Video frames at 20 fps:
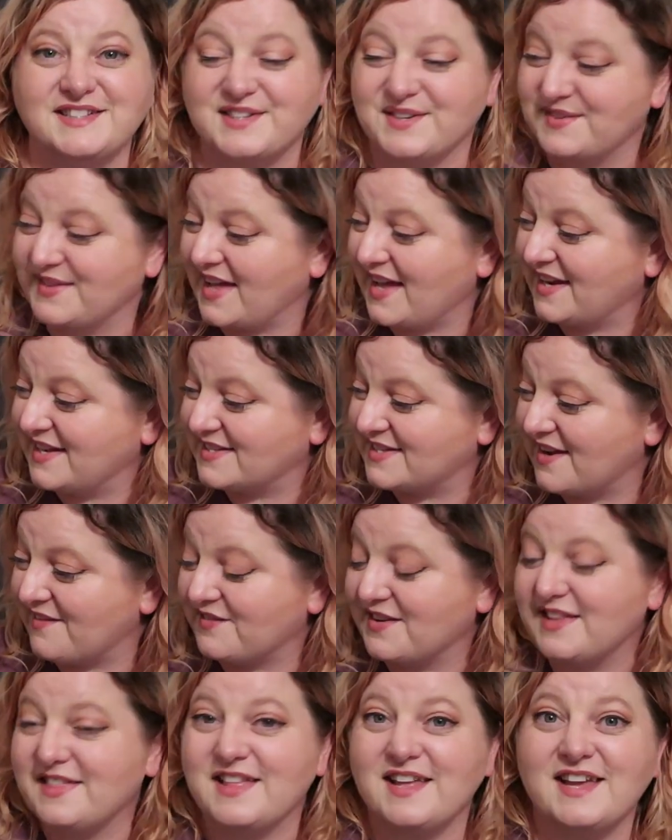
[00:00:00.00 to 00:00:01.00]
so that is
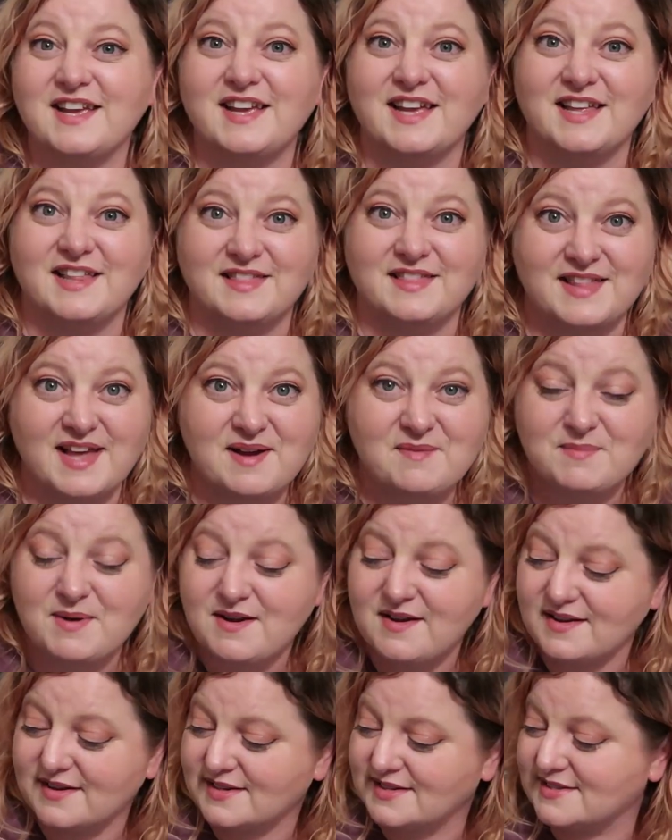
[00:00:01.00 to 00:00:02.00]
everything in that
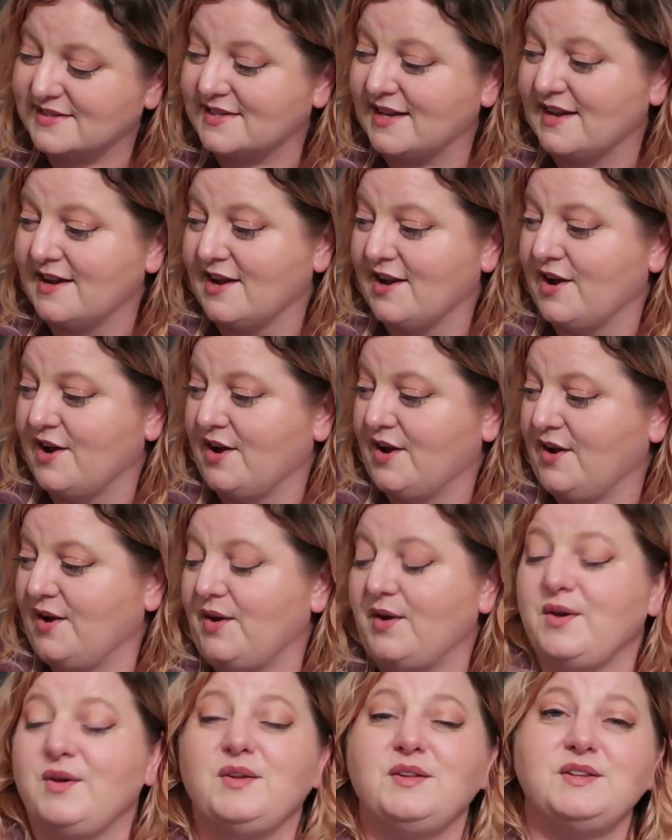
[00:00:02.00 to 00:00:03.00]
box.
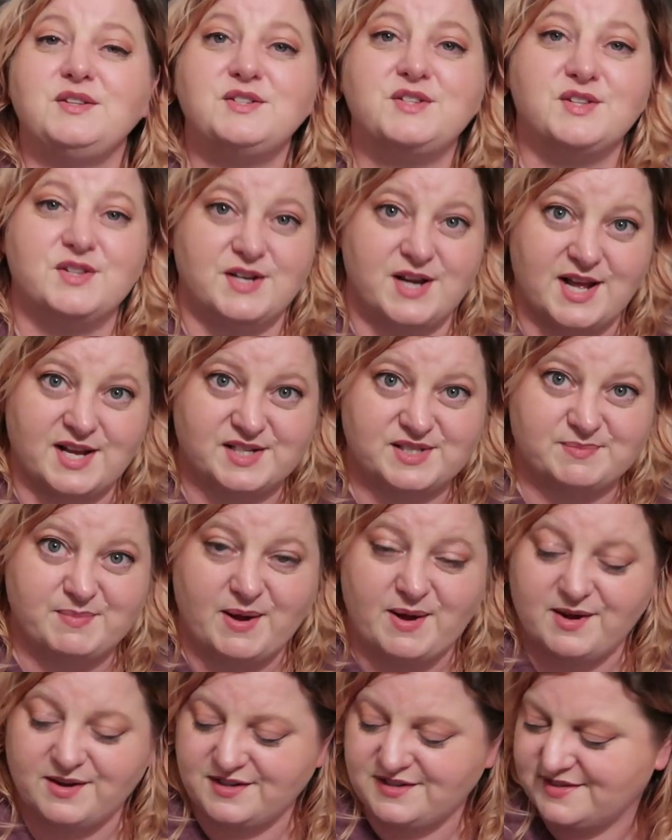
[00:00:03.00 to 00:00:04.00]
On to the next
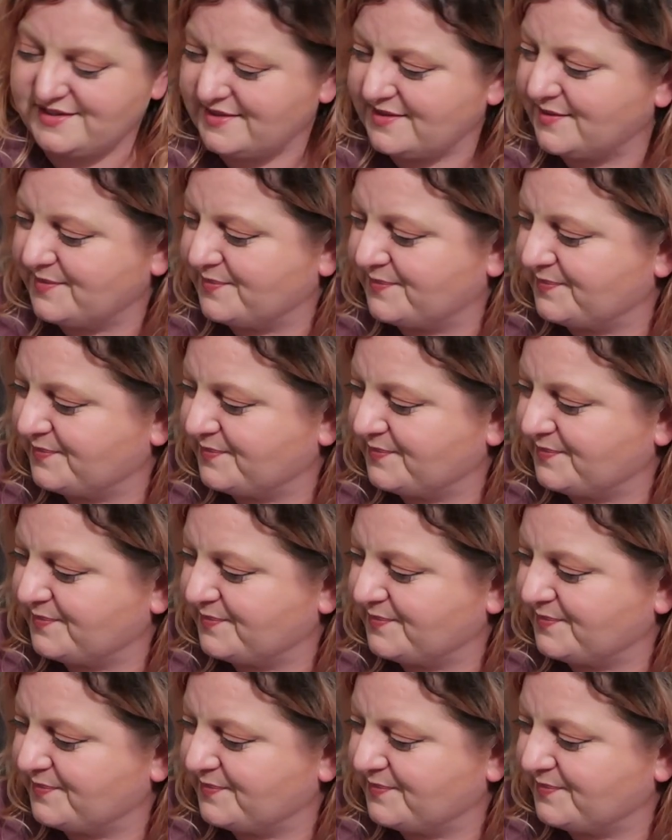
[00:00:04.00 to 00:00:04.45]
box.